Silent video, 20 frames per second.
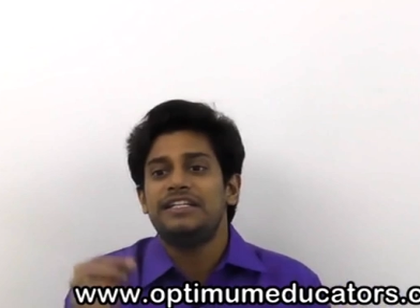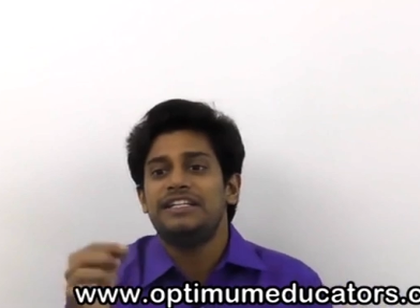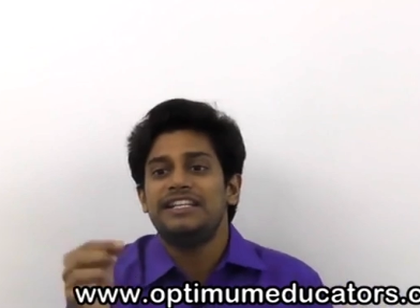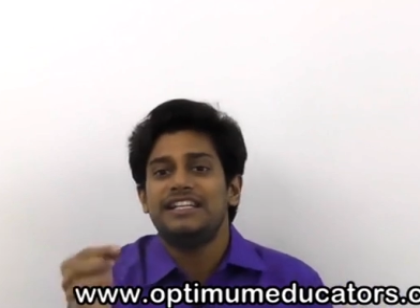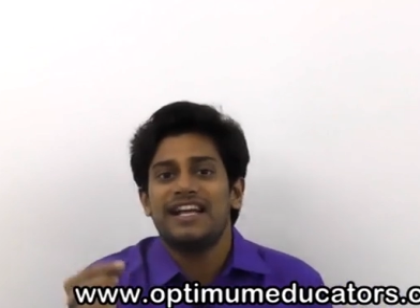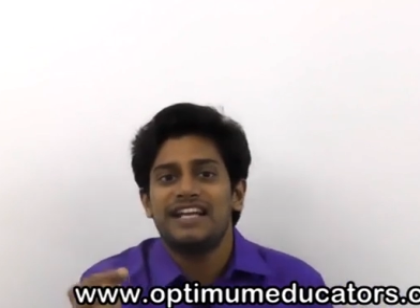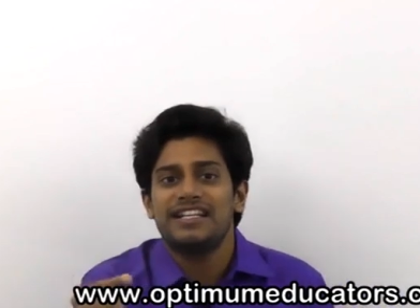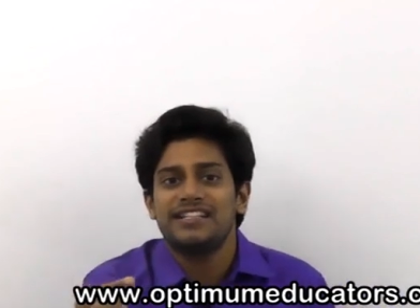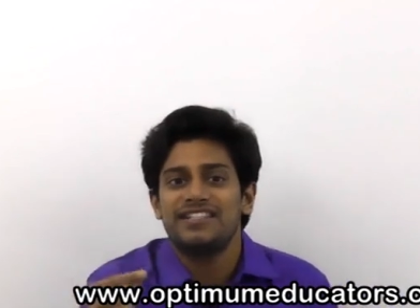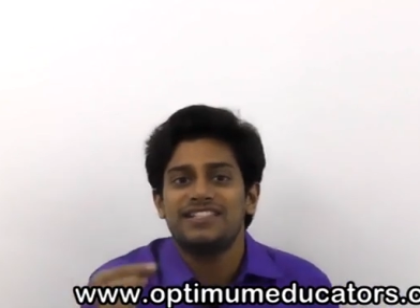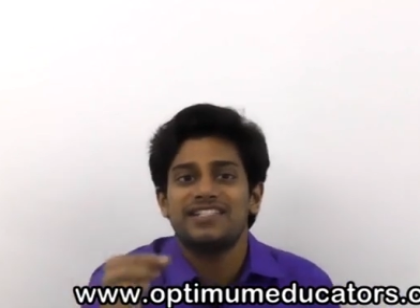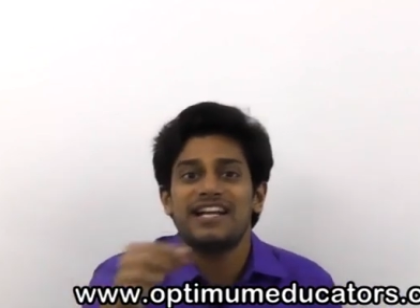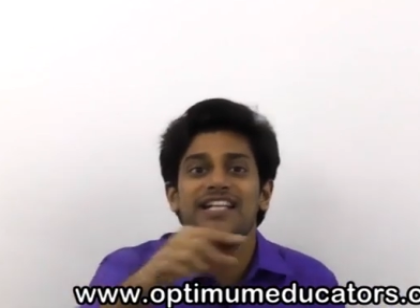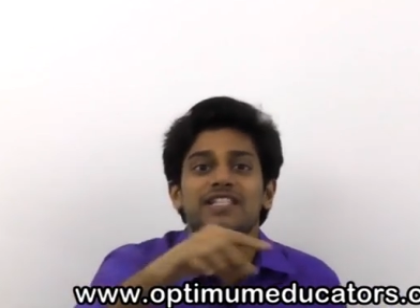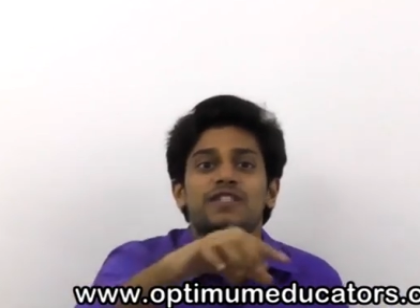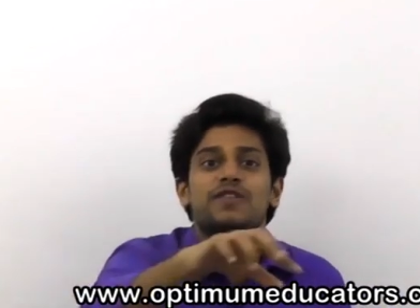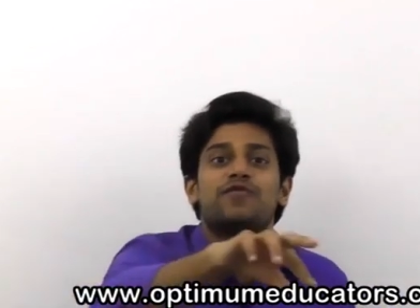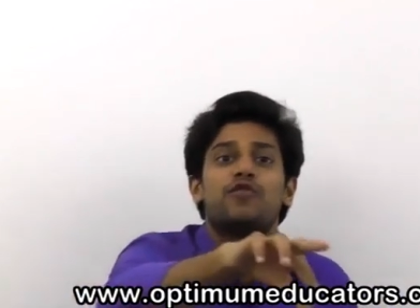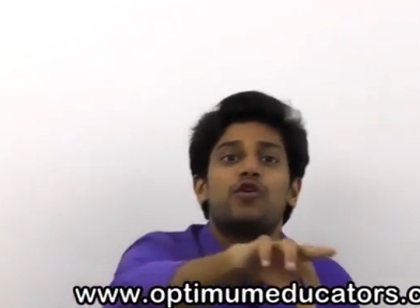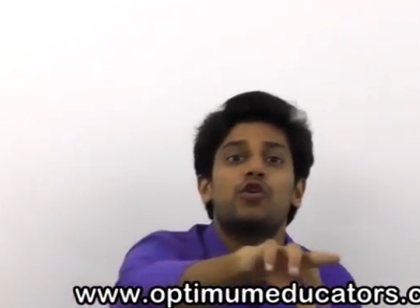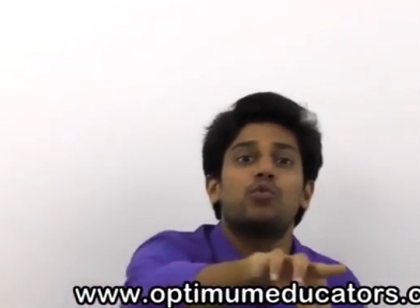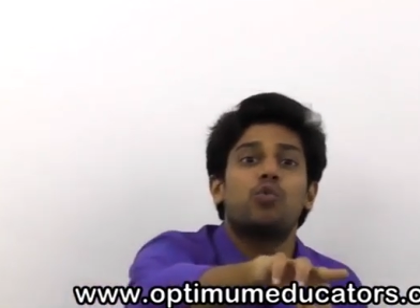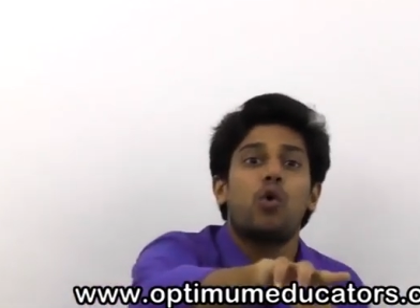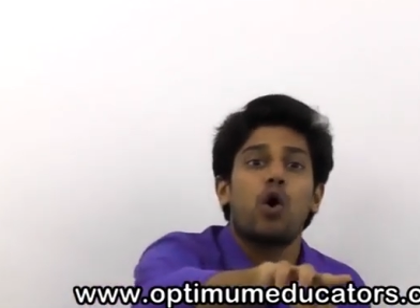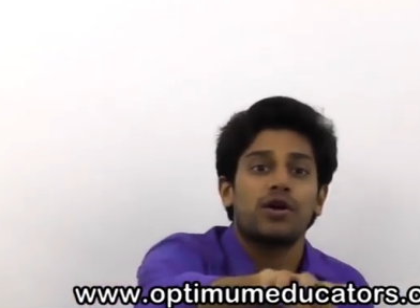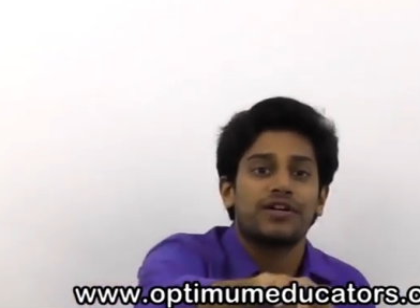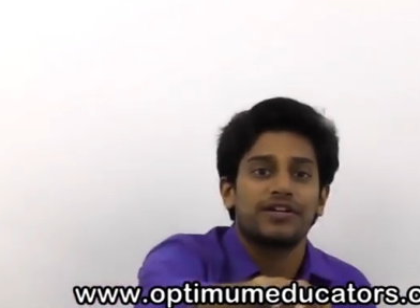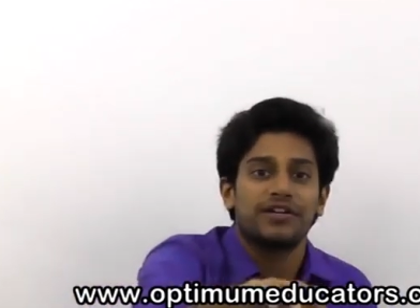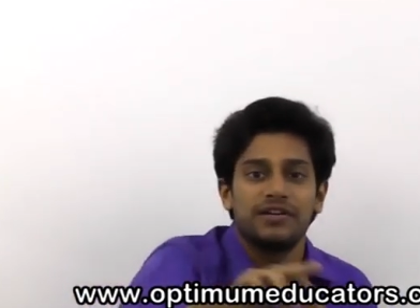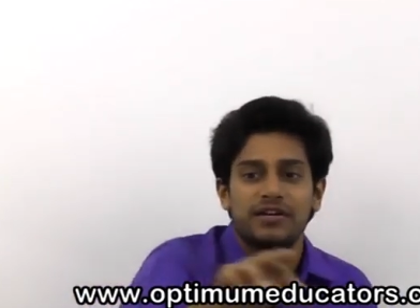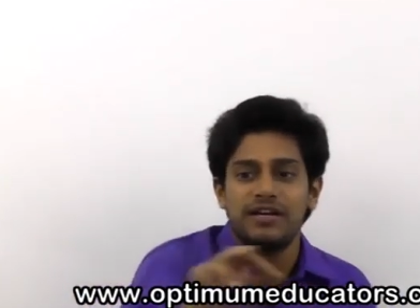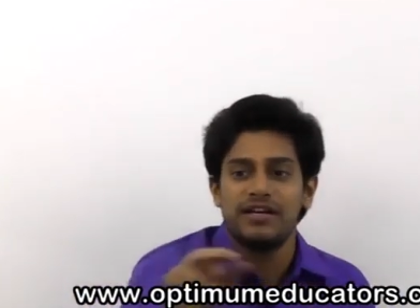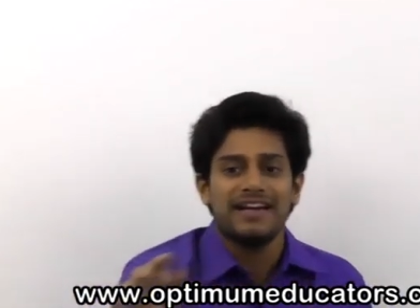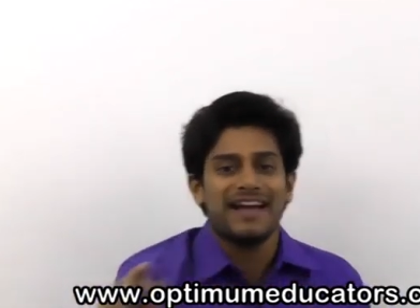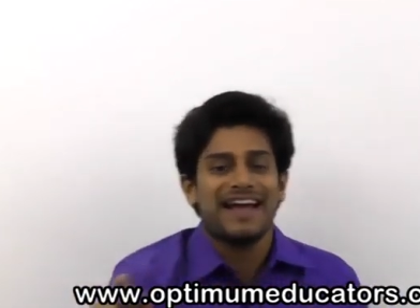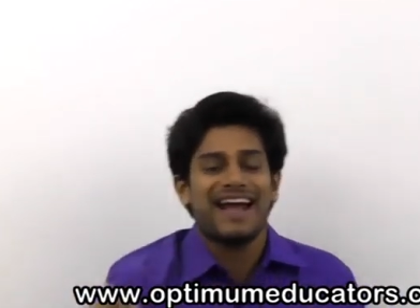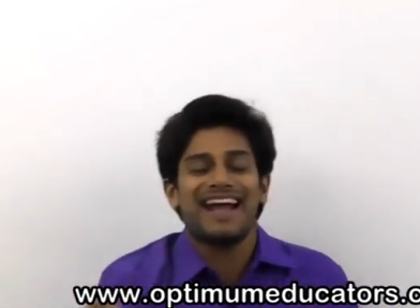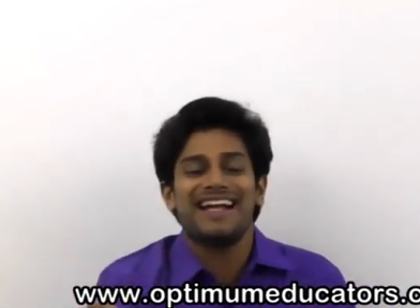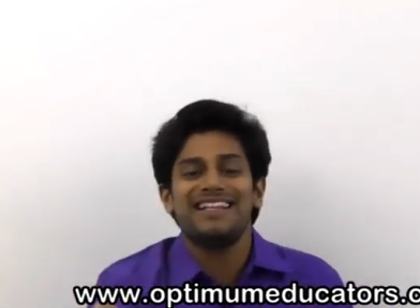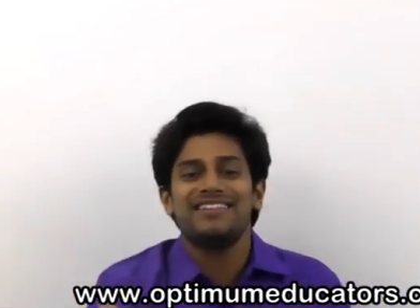Tn stands for what,
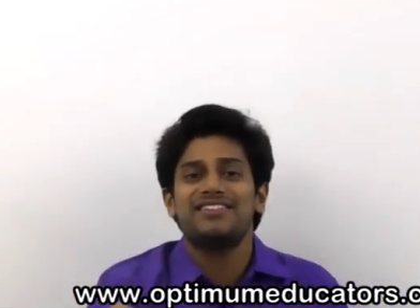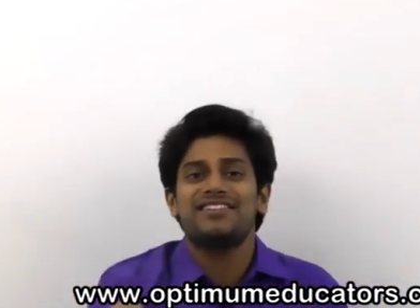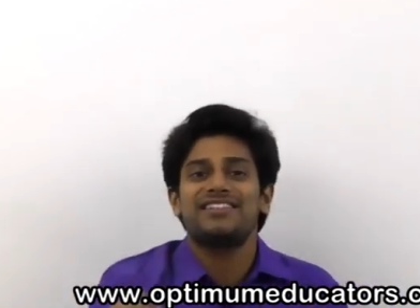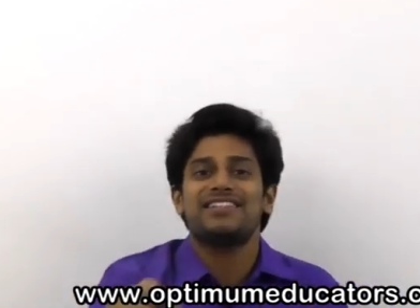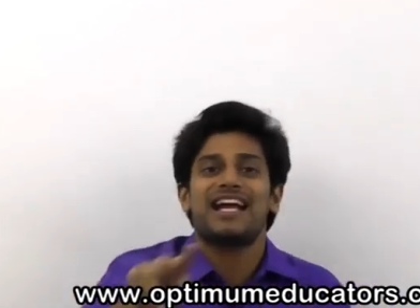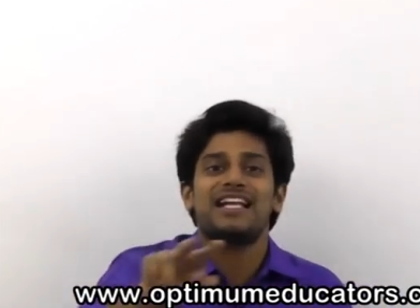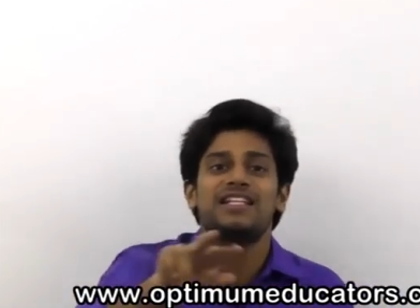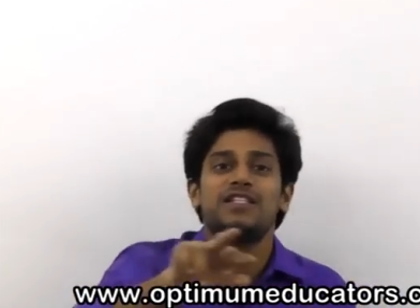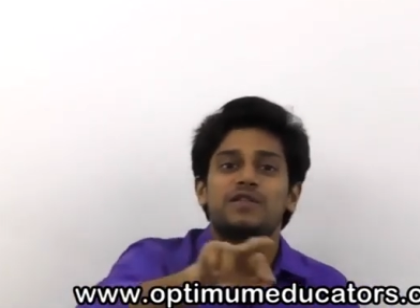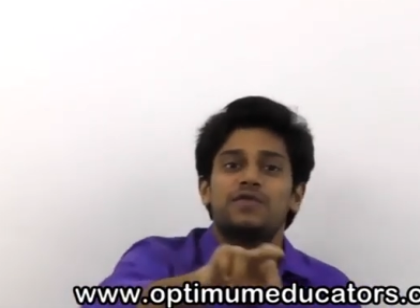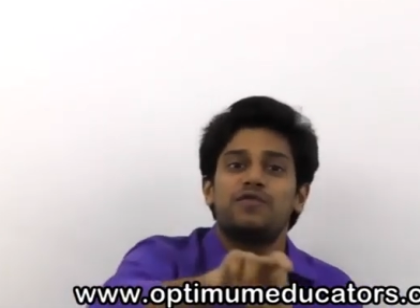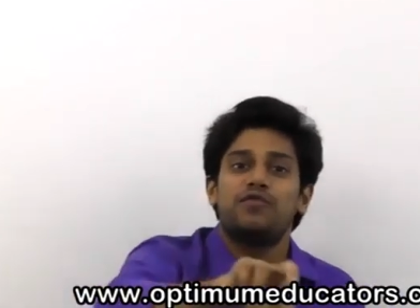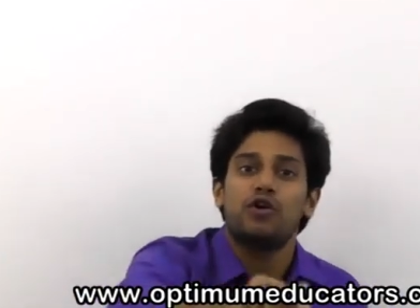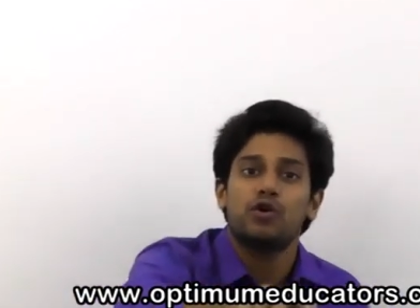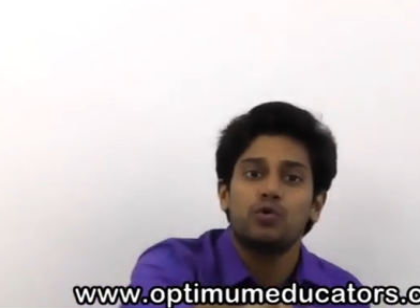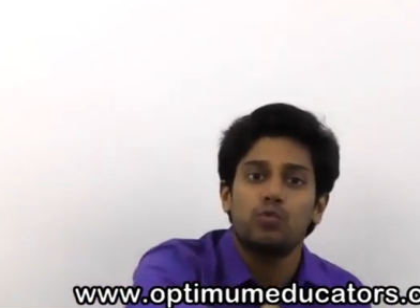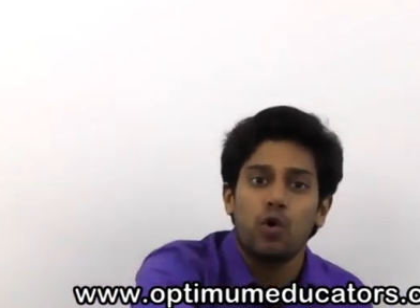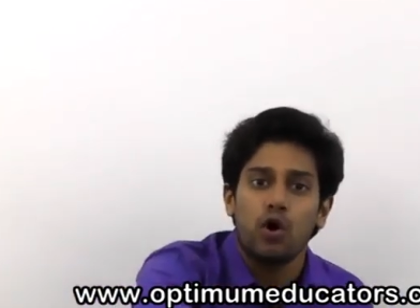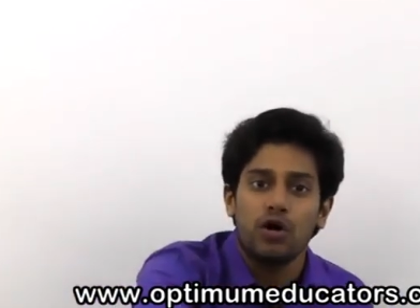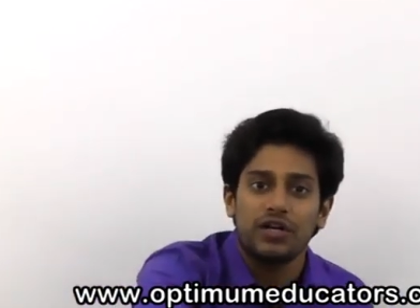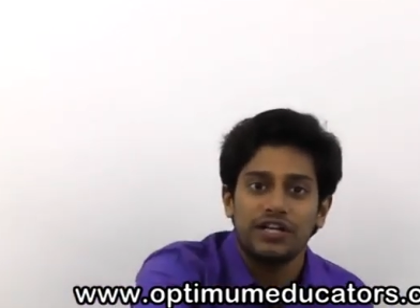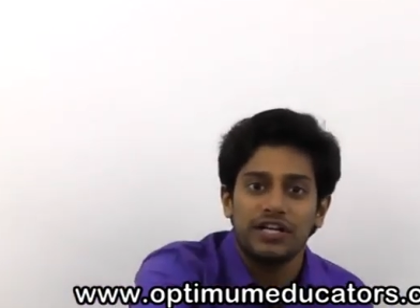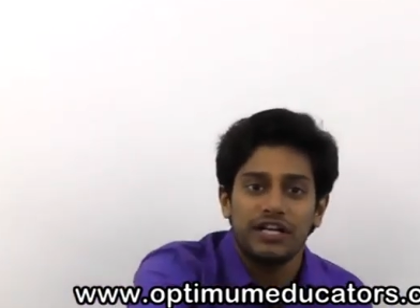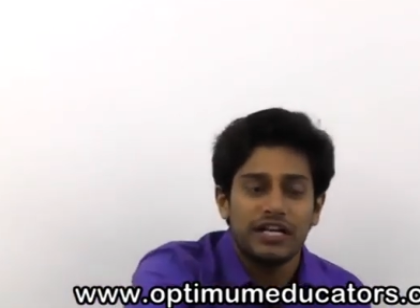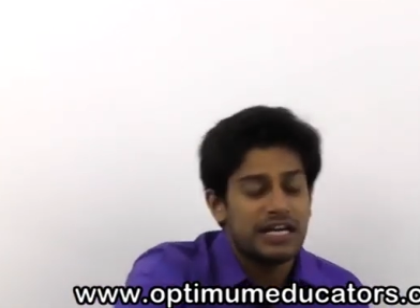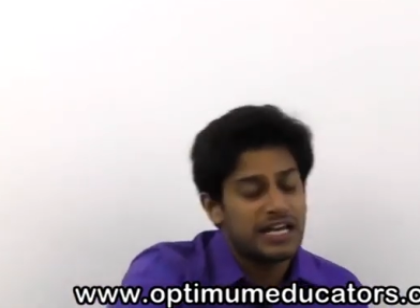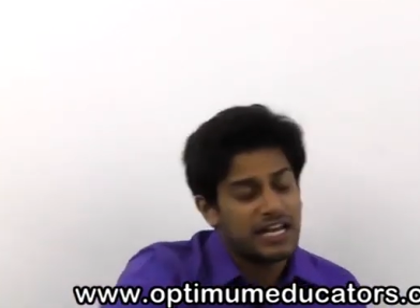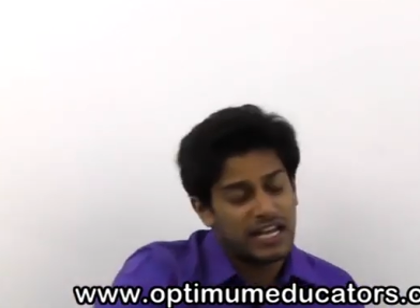n stands for what.